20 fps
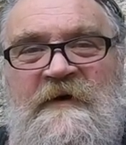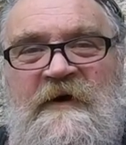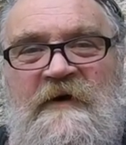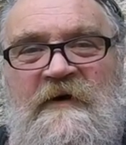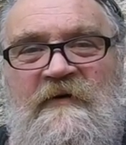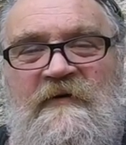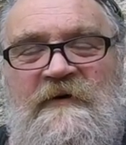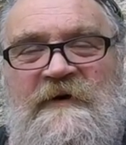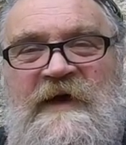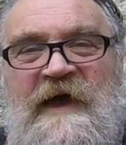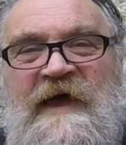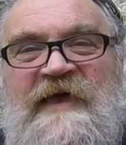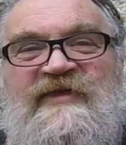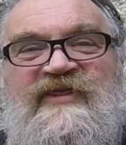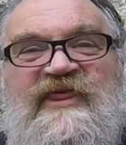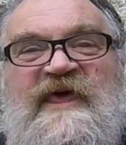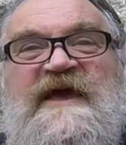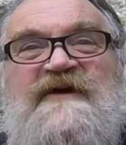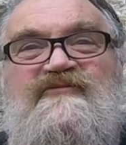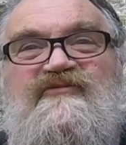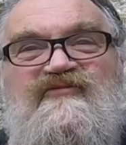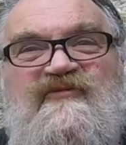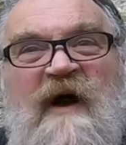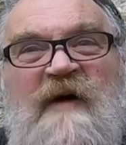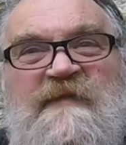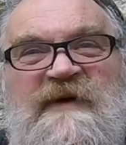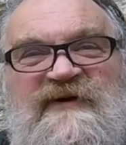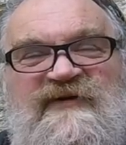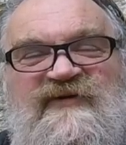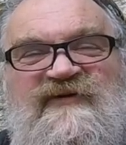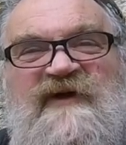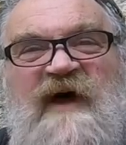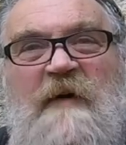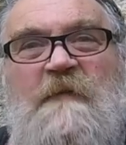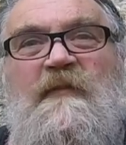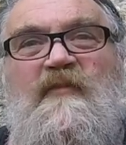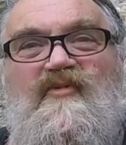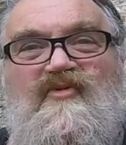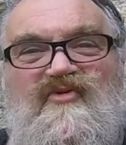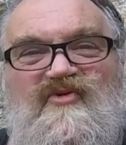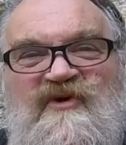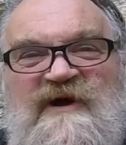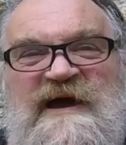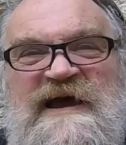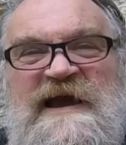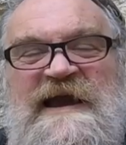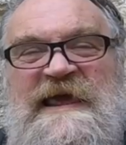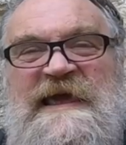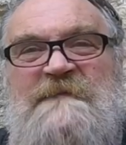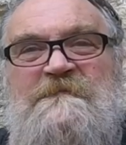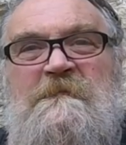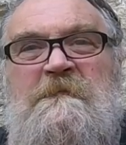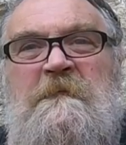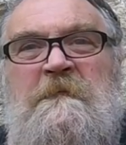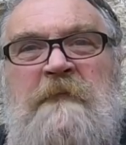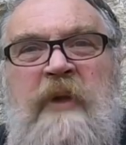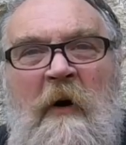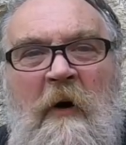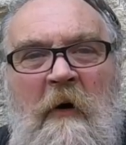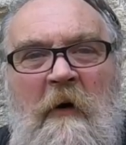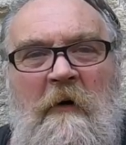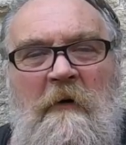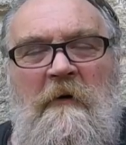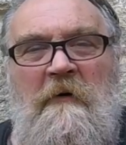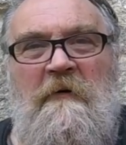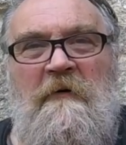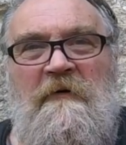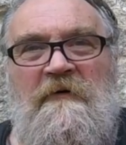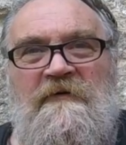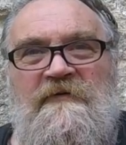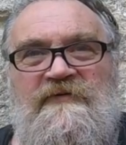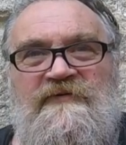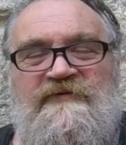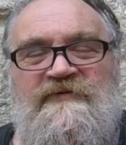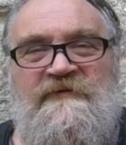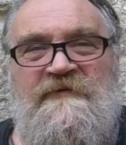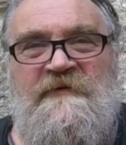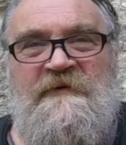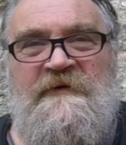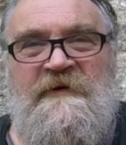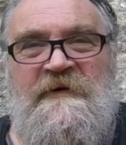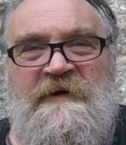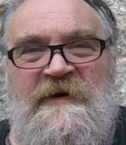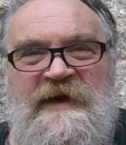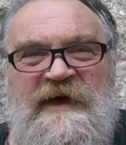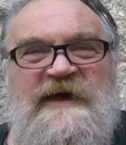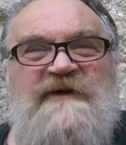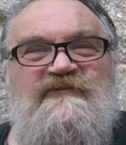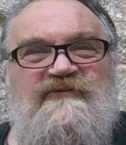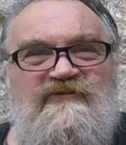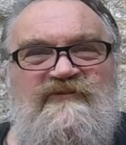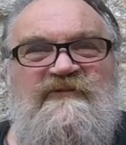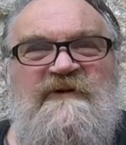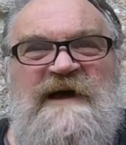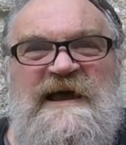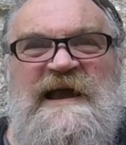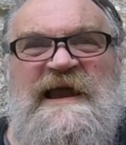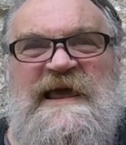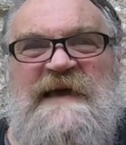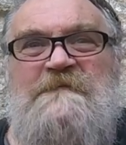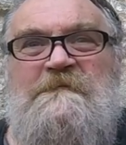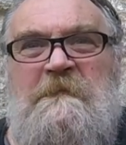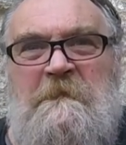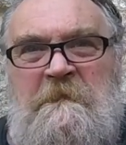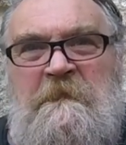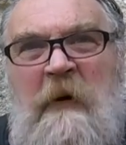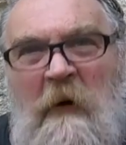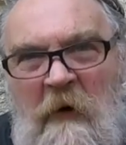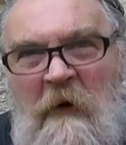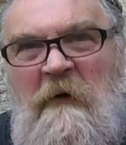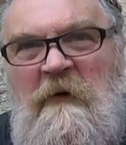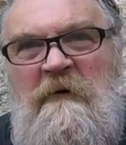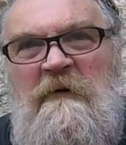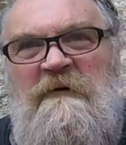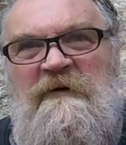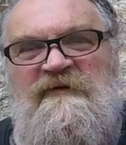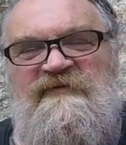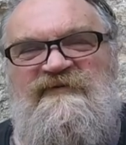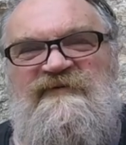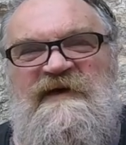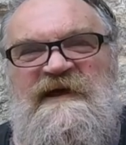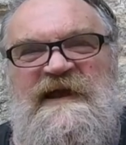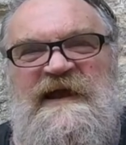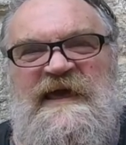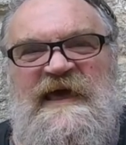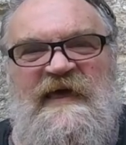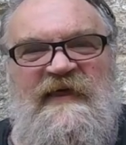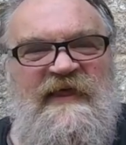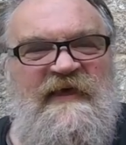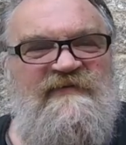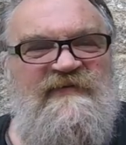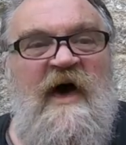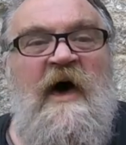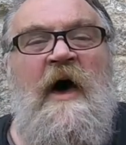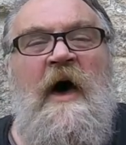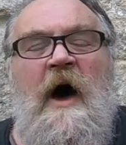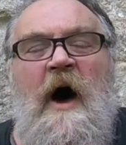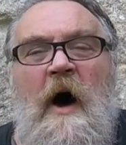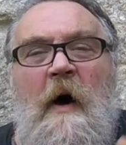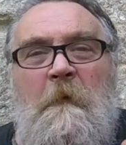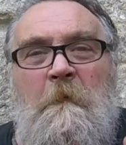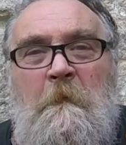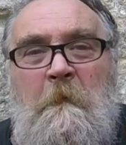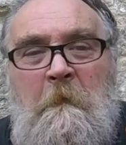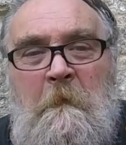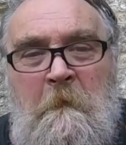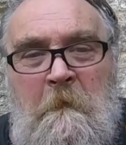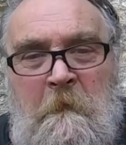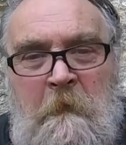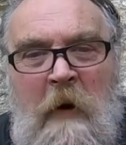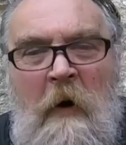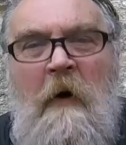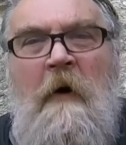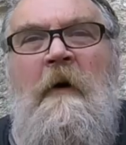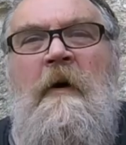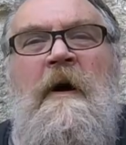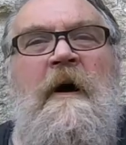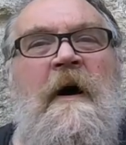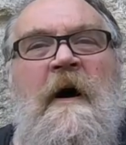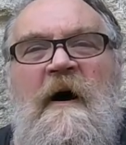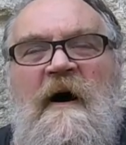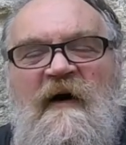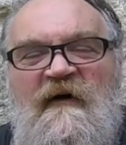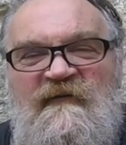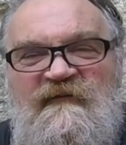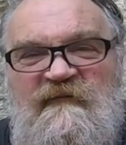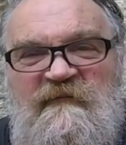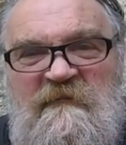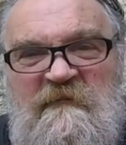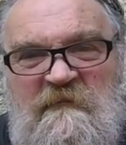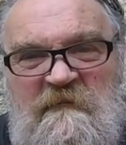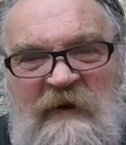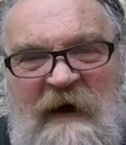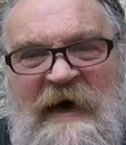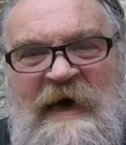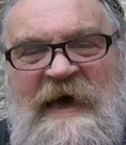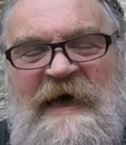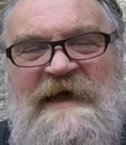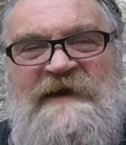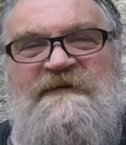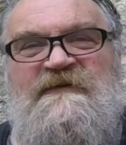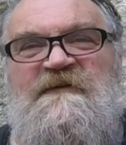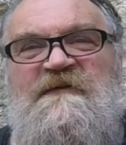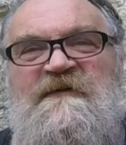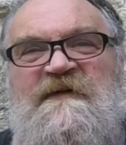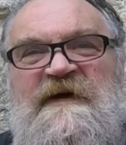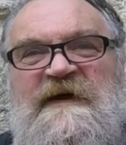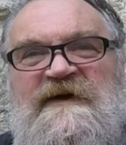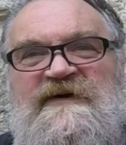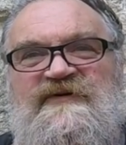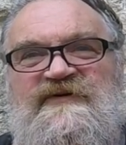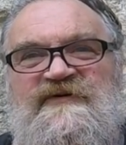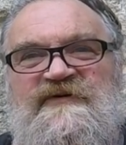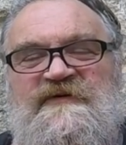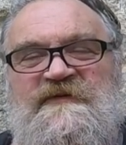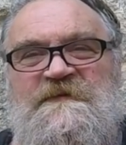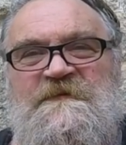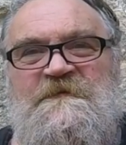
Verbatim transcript: Okay, the rubbish dump really pongs. It really pongs in here. There's a pong of bad fish.